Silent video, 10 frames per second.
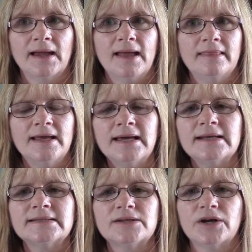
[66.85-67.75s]
And
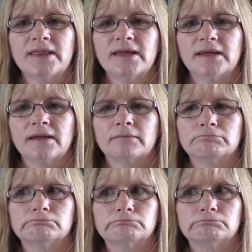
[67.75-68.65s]
then I started thinking,